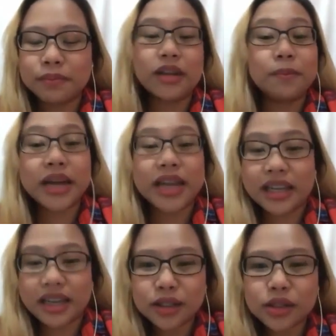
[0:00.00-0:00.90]
by
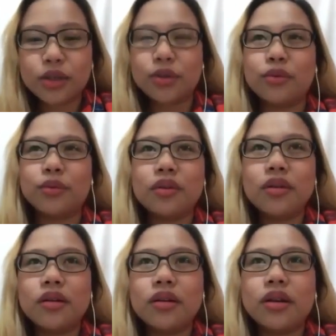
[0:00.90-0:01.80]
little to,
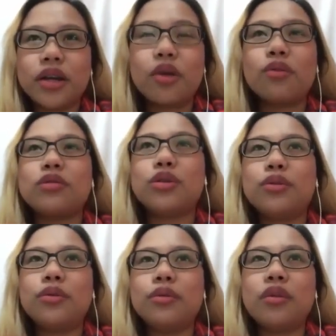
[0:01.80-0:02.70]
you know,
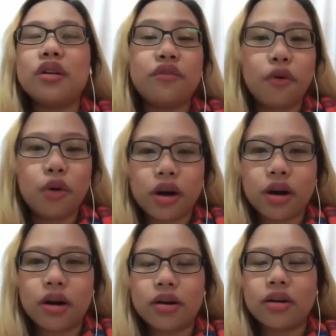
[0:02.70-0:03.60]
to
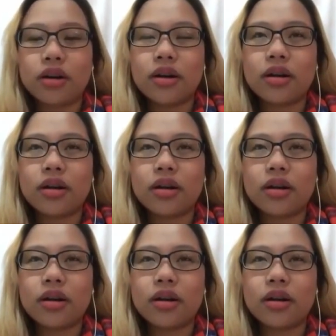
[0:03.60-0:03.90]
afford